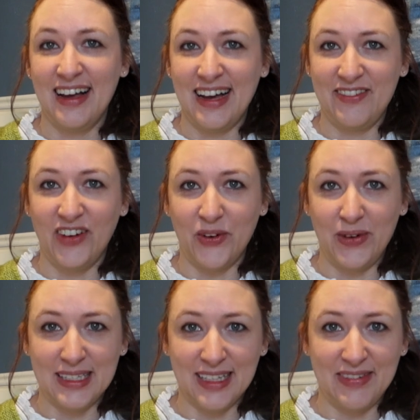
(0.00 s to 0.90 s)
I've
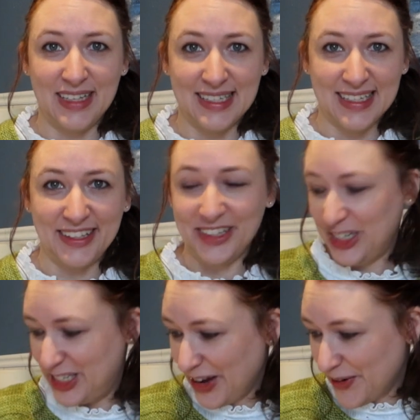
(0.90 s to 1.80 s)
always loved this color.
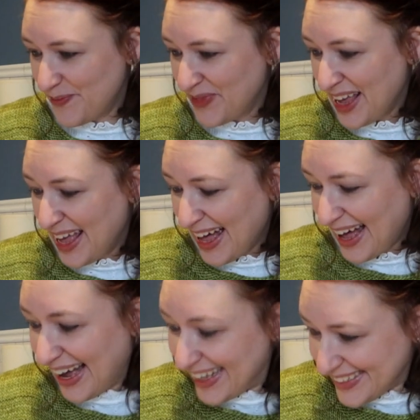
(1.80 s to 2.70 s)
So
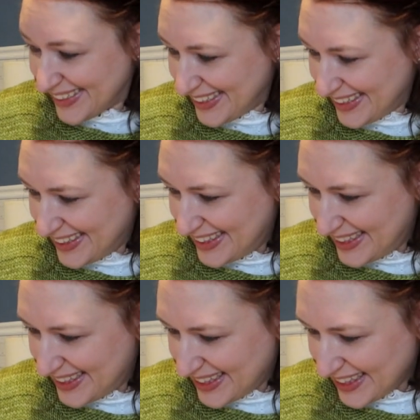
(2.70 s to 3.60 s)
I
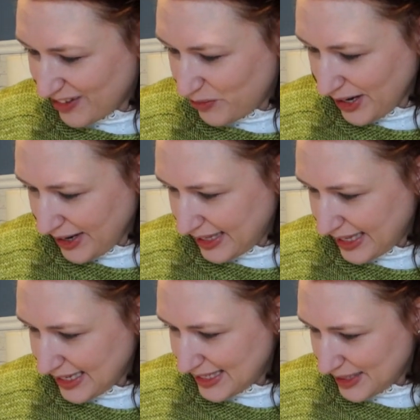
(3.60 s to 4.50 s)
love wearing
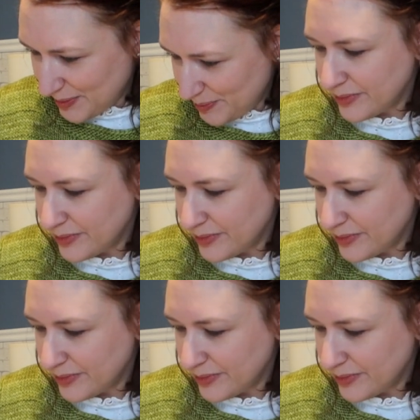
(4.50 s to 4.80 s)
this.